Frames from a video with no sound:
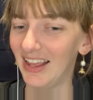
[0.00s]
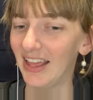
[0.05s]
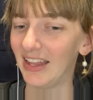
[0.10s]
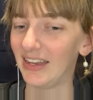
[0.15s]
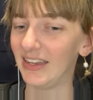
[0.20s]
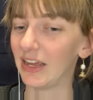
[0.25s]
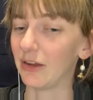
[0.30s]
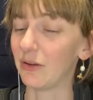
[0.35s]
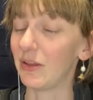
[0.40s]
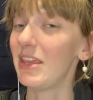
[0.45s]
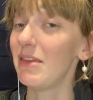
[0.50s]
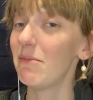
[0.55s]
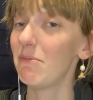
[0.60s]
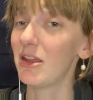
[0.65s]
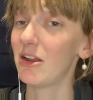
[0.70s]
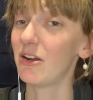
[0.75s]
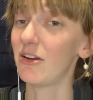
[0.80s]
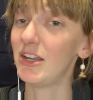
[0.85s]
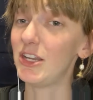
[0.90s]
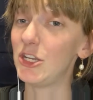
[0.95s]
Now he
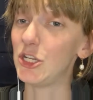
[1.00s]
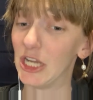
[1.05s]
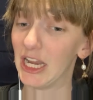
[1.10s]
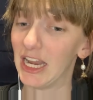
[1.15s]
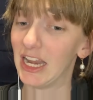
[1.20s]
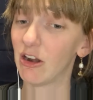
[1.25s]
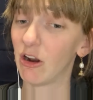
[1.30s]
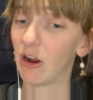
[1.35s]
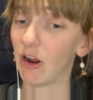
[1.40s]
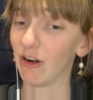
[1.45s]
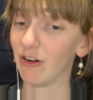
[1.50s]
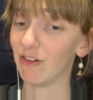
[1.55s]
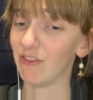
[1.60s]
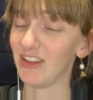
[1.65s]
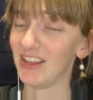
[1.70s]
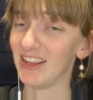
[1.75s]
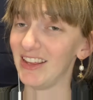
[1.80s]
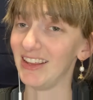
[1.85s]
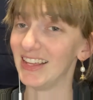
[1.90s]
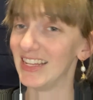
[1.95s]
married Jane
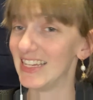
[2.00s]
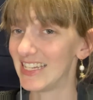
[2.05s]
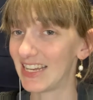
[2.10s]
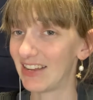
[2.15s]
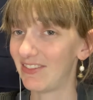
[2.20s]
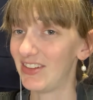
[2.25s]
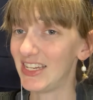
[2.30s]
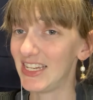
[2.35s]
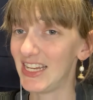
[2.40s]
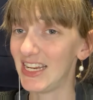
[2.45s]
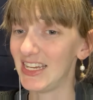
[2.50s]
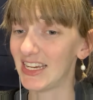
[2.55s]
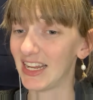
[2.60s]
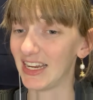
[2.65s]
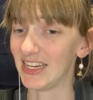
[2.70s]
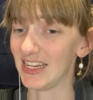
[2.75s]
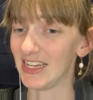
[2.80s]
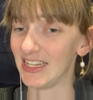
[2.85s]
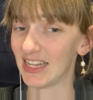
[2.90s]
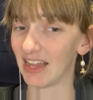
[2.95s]
Harvey in
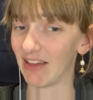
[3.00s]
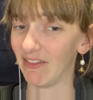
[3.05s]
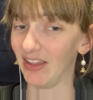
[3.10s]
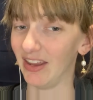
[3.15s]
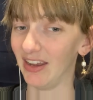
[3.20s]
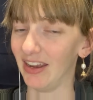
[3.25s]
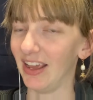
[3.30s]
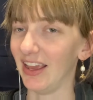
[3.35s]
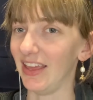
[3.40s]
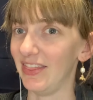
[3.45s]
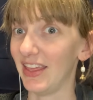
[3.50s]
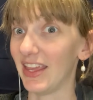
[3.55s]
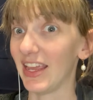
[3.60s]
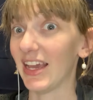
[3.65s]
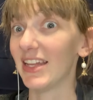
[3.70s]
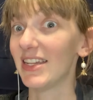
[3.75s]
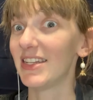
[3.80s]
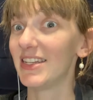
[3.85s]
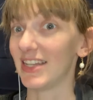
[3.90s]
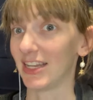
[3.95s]
1797 and they
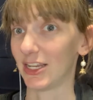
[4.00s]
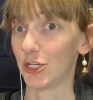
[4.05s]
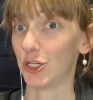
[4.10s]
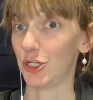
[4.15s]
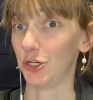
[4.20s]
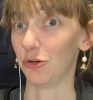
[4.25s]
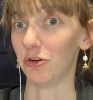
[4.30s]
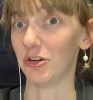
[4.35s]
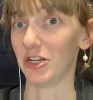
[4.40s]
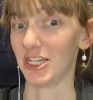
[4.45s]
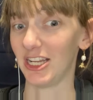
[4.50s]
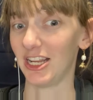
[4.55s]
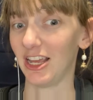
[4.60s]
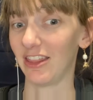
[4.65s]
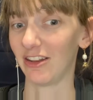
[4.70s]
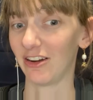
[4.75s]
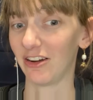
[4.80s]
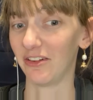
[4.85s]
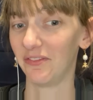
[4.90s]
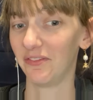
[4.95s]
had six children
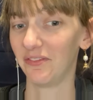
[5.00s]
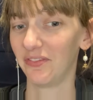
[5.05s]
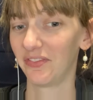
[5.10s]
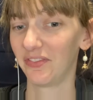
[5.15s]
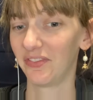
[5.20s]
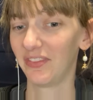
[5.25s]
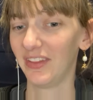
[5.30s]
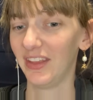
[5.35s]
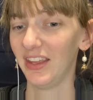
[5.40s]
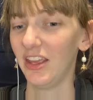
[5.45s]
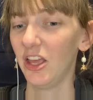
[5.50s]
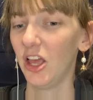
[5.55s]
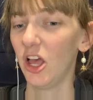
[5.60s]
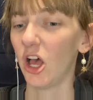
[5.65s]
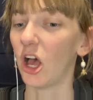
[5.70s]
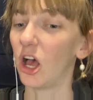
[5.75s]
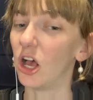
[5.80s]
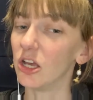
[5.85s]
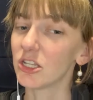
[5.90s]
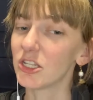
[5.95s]
together.
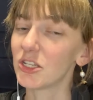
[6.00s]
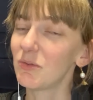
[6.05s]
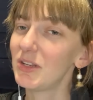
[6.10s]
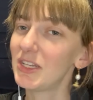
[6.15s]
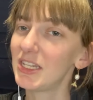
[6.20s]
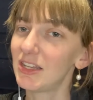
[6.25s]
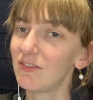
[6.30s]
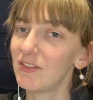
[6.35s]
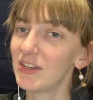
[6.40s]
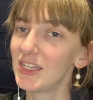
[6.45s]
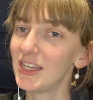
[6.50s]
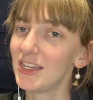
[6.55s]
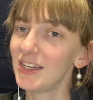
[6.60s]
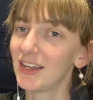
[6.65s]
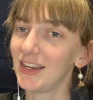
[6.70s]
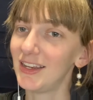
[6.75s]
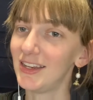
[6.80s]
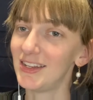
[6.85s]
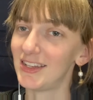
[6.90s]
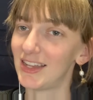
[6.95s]
Also in
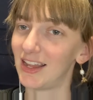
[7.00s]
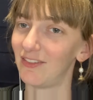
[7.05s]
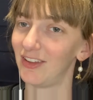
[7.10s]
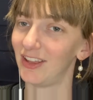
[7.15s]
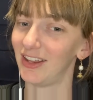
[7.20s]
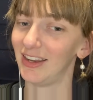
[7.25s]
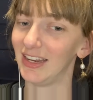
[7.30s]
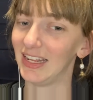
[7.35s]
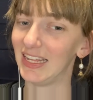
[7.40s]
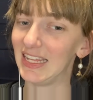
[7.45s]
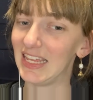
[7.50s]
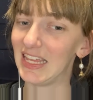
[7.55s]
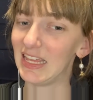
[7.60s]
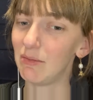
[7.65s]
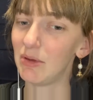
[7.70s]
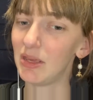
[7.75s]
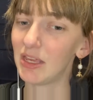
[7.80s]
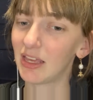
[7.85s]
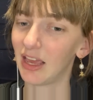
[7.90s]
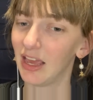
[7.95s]
1797, he
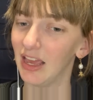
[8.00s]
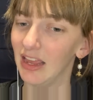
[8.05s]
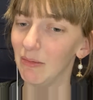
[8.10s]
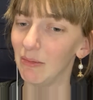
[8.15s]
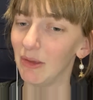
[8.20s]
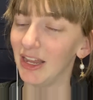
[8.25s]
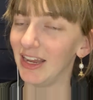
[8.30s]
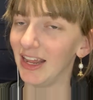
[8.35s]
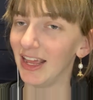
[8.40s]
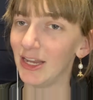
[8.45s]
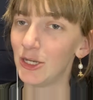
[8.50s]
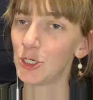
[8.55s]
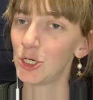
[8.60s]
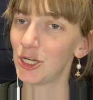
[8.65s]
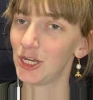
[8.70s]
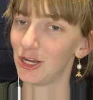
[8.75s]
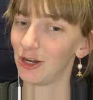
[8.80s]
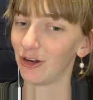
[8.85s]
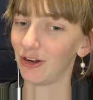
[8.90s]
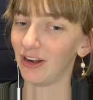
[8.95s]
became an
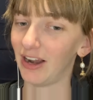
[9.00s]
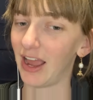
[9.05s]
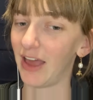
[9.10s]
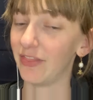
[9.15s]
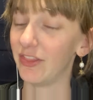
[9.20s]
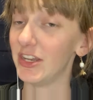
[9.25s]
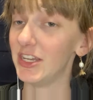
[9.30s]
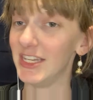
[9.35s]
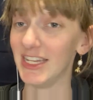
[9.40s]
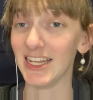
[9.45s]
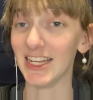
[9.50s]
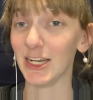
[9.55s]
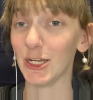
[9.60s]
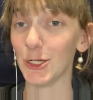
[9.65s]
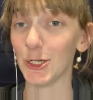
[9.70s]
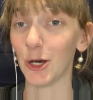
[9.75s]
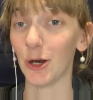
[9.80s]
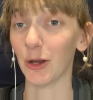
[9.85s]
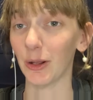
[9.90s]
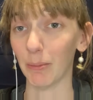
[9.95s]
engineer at the Ding
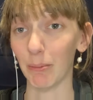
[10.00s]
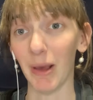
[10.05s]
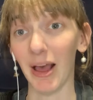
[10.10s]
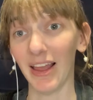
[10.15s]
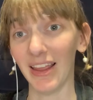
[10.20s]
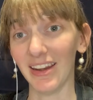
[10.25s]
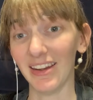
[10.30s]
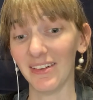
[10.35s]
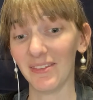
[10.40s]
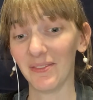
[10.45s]
Dong Mine.